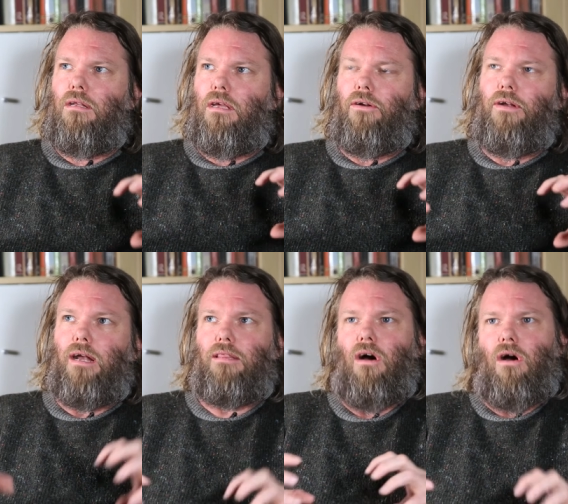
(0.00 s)
know not
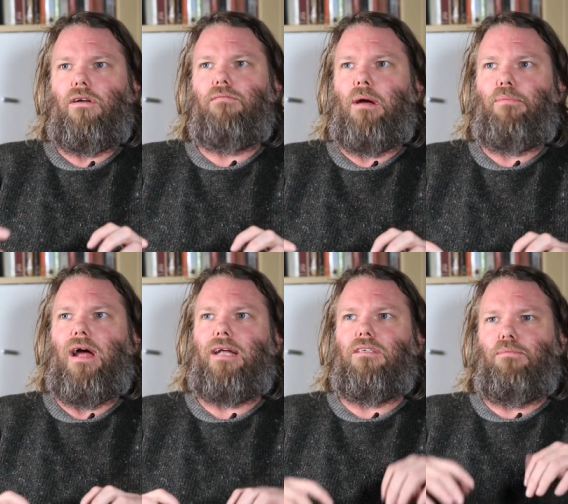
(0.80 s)
at the heart of my
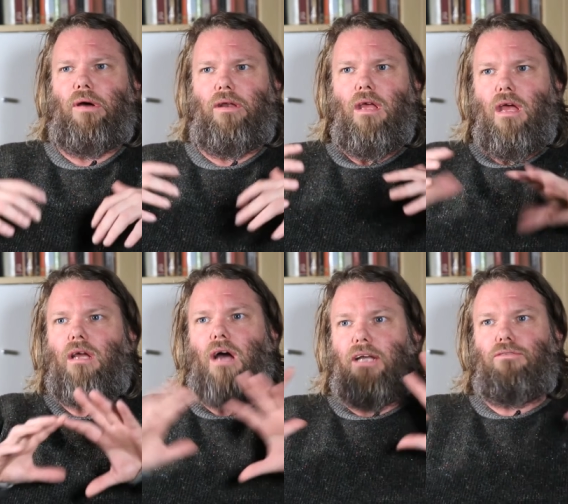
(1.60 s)
practice but
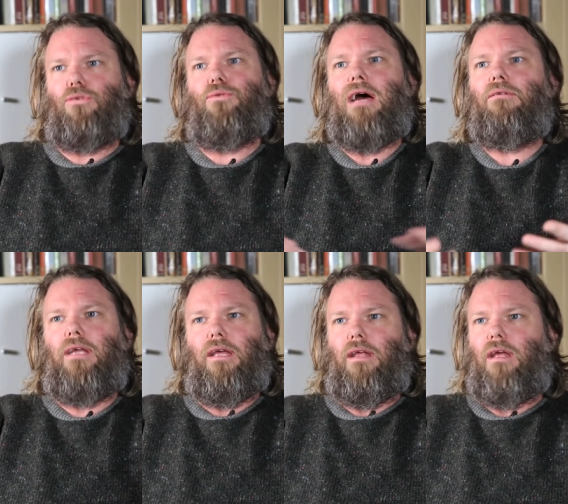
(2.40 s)
kind of surrounding
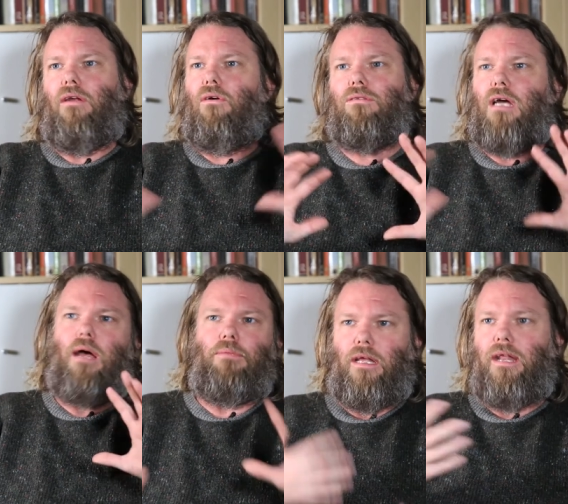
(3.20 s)
it at all
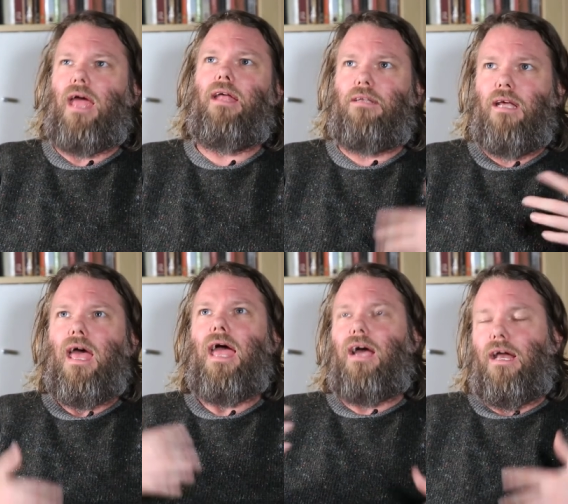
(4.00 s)
times and and
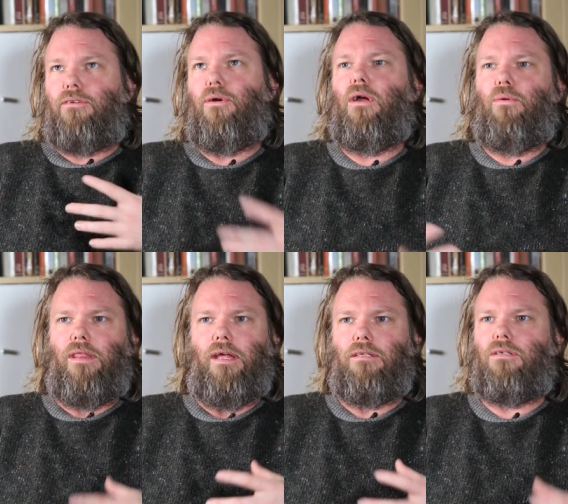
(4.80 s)
and kind of growing with
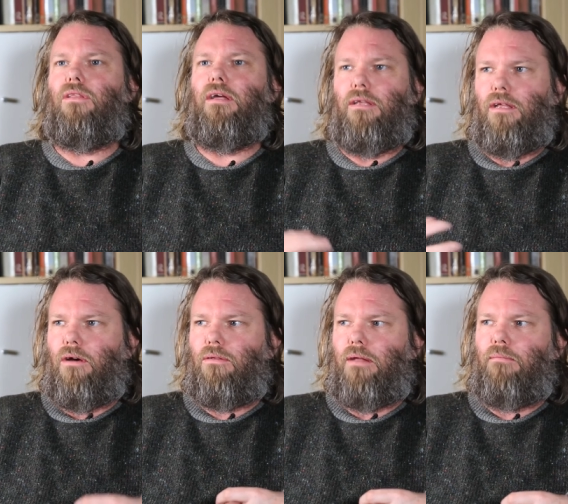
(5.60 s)
it so that you
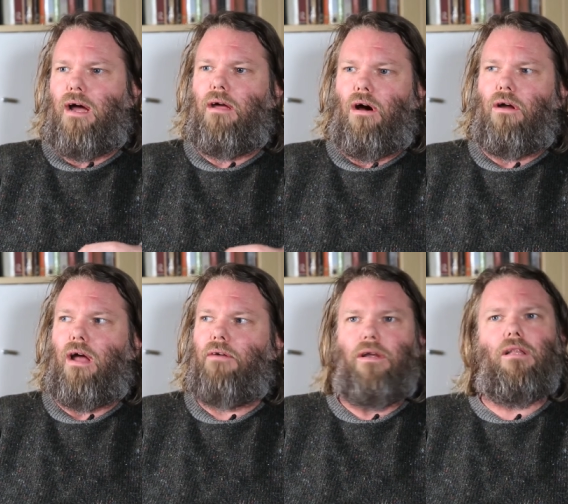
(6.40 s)
know that my art i
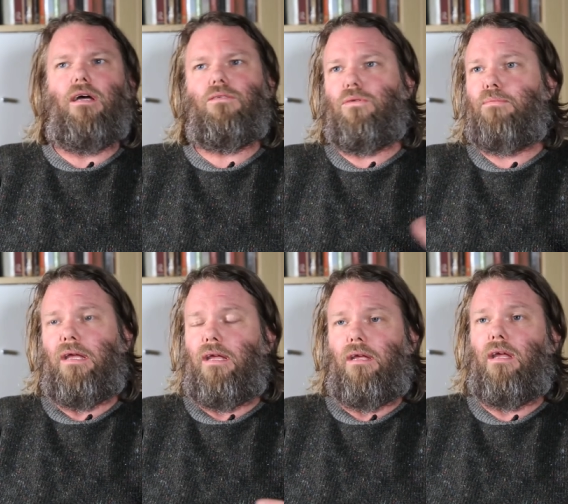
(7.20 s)
realized was
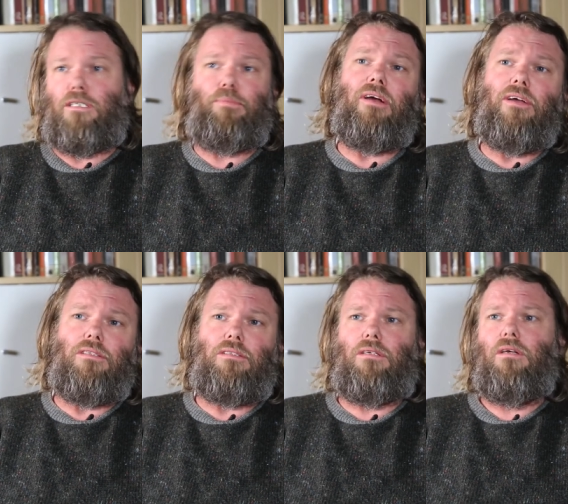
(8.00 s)
being
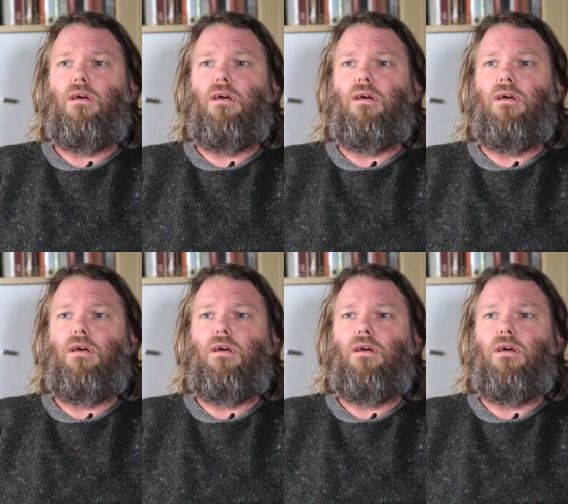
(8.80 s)
experienced